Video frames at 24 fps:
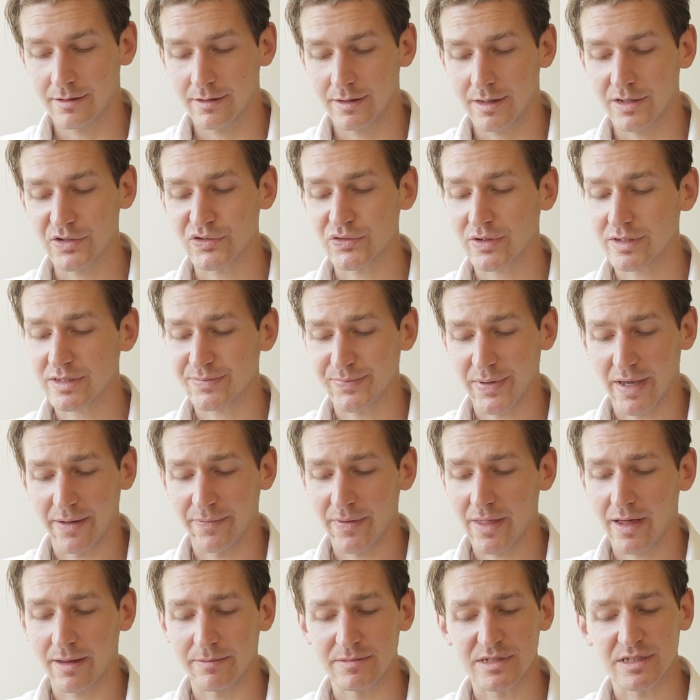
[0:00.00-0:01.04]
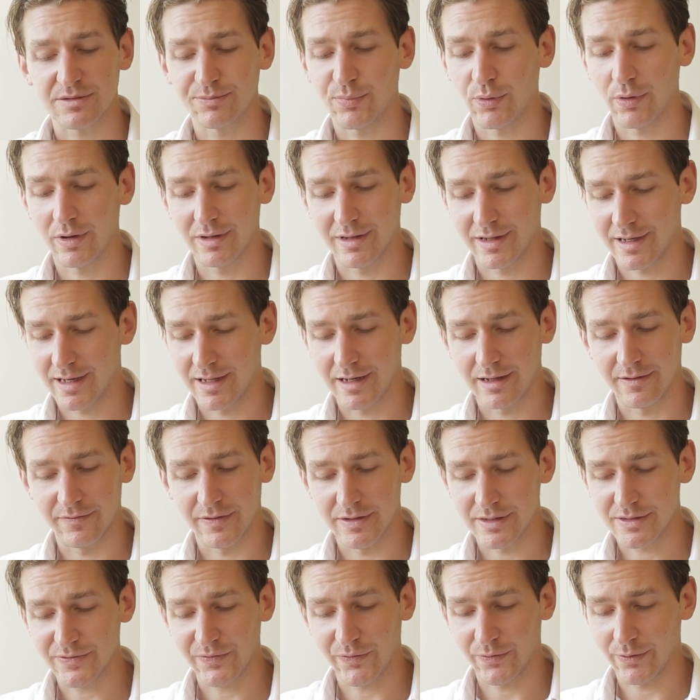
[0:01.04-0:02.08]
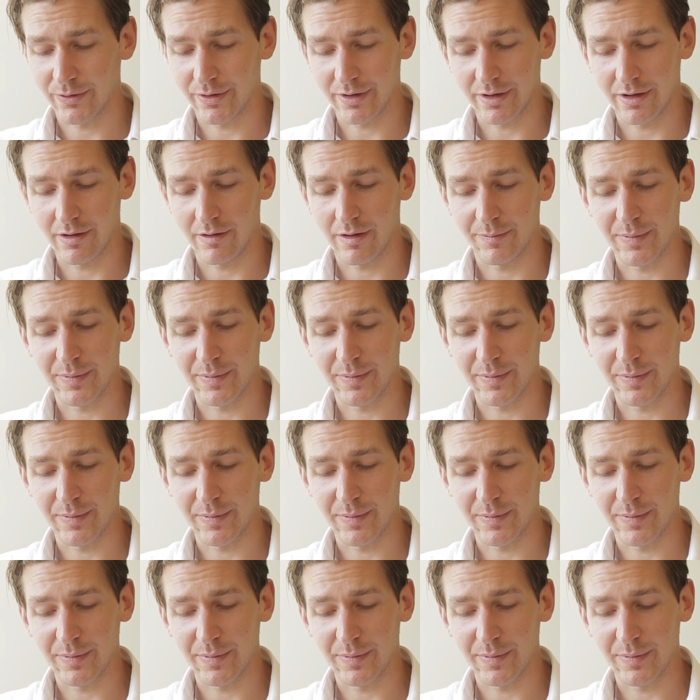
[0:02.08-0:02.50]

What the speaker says: And trust me, I'm not spoiling any of this for you.